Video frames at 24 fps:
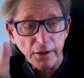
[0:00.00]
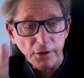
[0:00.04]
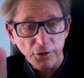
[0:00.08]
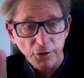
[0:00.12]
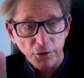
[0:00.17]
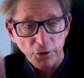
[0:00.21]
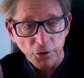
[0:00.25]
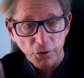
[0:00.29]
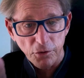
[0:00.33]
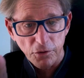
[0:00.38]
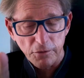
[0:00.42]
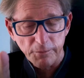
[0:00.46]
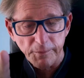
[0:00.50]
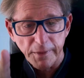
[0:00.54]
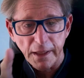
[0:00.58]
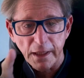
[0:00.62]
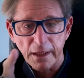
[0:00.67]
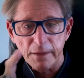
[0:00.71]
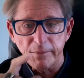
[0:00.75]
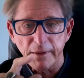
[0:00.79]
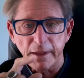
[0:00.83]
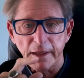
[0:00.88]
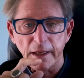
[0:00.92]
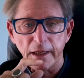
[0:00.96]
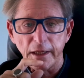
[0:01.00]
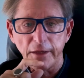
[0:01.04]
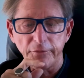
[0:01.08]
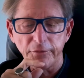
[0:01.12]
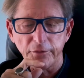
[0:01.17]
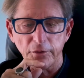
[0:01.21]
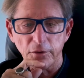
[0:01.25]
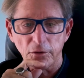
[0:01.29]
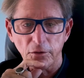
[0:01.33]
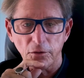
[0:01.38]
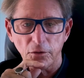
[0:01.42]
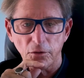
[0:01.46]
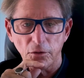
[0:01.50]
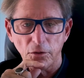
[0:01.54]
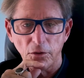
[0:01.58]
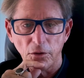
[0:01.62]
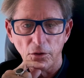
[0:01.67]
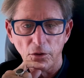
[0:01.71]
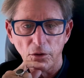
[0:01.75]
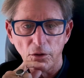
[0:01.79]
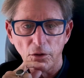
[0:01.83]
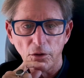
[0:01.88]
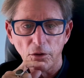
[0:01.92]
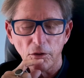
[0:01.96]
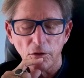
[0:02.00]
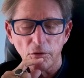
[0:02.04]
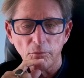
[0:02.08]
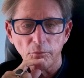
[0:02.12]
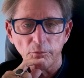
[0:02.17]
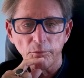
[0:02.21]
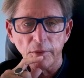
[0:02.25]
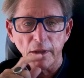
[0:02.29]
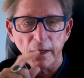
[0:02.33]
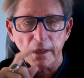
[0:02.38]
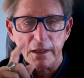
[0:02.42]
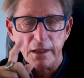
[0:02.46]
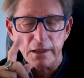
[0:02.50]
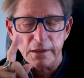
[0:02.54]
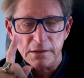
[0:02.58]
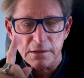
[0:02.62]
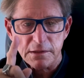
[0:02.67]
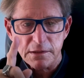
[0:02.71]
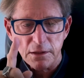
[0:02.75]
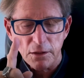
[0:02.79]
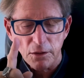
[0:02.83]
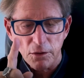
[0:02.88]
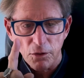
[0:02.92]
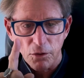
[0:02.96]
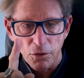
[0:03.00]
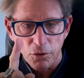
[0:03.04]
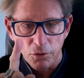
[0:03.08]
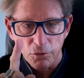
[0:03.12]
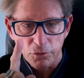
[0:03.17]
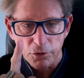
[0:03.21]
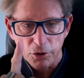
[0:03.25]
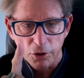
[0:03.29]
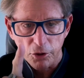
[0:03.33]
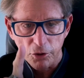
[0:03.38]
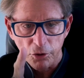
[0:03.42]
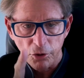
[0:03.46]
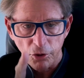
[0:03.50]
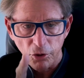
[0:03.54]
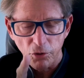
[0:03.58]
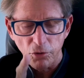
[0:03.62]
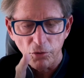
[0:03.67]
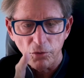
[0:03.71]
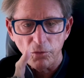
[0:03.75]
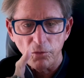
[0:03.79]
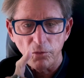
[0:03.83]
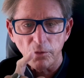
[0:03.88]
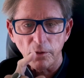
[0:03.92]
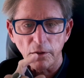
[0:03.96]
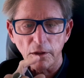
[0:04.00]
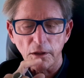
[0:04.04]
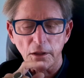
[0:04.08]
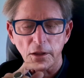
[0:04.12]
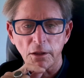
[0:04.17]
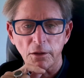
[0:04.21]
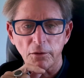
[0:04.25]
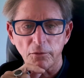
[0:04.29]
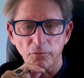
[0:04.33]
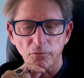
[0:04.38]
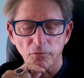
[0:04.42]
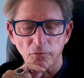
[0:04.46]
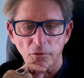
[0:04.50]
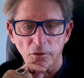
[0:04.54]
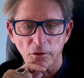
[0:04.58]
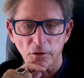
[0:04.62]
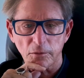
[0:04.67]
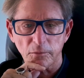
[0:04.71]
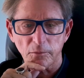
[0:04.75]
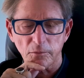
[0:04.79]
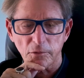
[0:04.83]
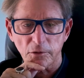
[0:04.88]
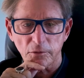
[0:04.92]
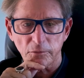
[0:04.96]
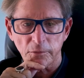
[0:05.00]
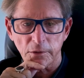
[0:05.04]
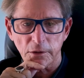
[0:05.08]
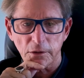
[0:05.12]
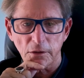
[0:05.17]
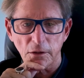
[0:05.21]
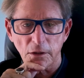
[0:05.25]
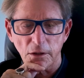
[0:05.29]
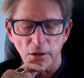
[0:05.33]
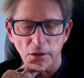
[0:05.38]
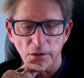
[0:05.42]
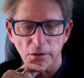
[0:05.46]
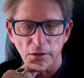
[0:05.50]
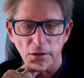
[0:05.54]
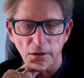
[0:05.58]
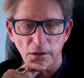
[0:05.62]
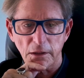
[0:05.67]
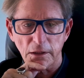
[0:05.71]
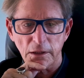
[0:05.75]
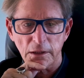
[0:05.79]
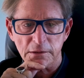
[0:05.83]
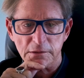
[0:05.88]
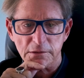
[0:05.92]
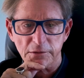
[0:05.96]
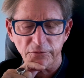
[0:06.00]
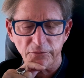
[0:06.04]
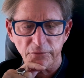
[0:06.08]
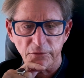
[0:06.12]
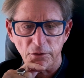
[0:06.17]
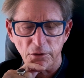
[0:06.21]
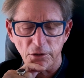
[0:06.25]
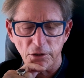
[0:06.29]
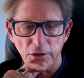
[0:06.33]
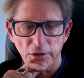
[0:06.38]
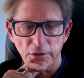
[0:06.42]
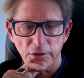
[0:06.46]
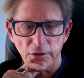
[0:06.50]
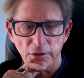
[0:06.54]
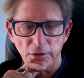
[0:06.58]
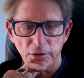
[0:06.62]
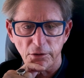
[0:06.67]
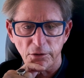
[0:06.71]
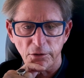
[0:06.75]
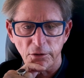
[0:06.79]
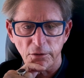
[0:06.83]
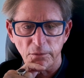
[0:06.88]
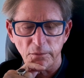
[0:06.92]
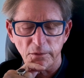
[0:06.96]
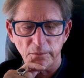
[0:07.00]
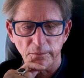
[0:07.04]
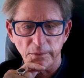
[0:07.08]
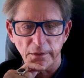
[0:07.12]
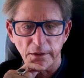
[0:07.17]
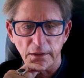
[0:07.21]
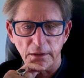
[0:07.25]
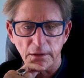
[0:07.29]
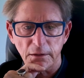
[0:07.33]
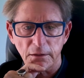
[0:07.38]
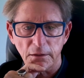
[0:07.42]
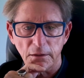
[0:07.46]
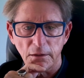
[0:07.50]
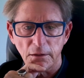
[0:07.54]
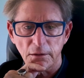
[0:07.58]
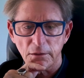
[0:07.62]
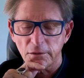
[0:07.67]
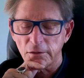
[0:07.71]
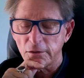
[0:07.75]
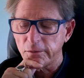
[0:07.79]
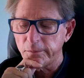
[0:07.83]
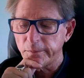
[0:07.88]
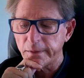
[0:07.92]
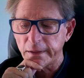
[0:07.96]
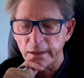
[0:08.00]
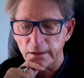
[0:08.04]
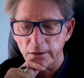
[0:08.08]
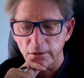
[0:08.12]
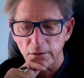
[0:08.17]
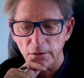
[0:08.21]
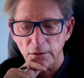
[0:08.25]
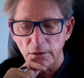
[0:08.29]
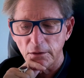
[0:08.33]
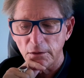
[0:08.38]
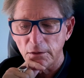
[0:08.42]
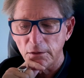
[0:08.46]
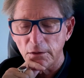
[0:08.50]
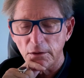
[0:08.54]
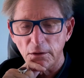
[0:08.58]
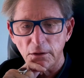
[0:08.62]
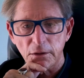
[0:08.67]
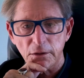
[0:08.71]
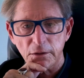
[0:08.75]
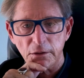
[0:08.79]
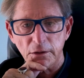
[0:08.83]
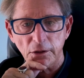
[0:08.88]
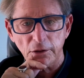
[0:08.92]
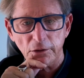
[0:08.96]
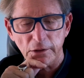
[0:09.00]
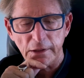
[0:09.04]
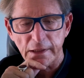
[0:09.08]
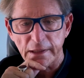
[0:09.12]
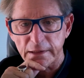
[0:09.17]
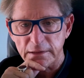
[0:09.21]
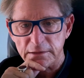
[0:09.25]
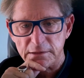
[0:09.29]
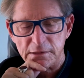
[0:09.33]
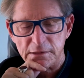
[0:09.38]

your bad behavior, but can still hold you in warm regard as a flawed human being. No better, no less